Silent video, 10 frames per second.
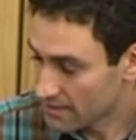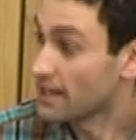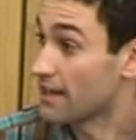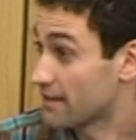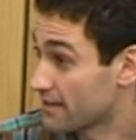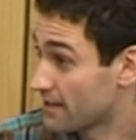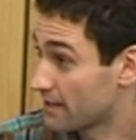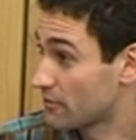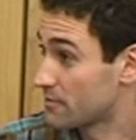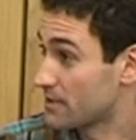Yeah,
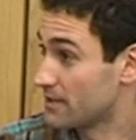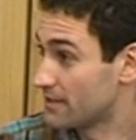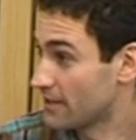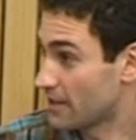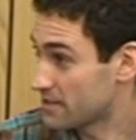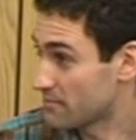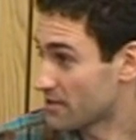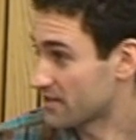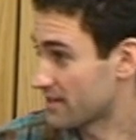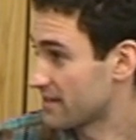that would be
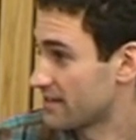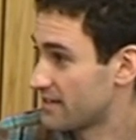non-symmetric, yeah.